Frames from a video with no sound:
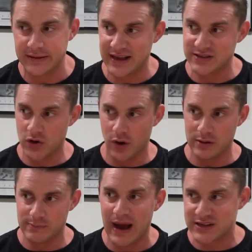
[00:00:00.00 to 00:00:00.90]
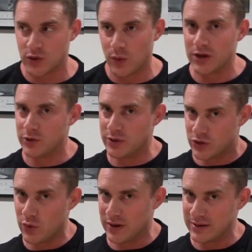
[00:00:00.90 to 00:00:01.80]
That's going back to what you were
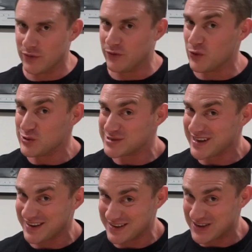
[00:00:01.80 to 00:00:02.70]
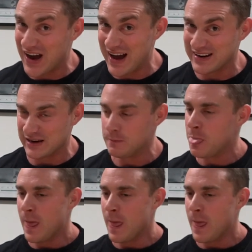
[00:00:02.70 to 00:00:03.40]
doing before you started dieting.